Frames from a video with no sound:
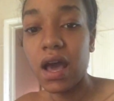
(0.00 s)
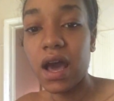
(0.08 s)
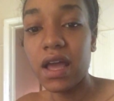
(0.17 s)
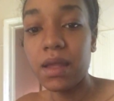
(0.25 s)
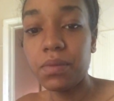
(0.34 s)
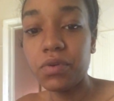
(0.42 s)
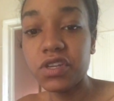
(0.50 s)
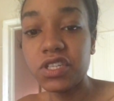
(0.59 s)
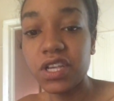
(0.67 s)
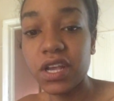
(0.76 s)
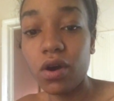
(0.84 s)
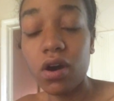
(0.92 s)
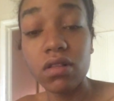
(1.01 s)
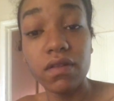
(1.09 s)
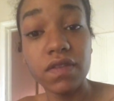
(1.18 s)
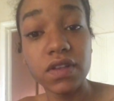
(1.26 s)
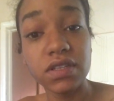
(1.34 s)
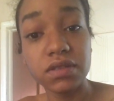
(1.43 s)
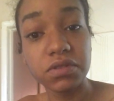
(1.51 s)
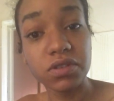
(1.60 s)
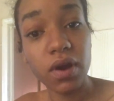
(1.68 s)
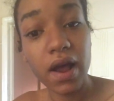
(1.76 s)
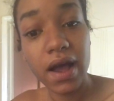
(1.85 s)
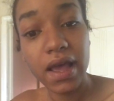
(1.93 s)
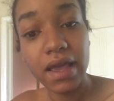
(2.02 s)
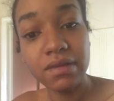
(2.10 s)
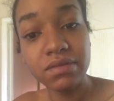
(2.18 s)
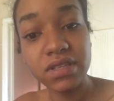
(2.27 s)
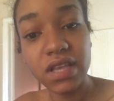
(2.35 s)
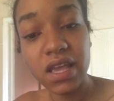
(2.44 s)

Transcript: I appreciate all of the subscribes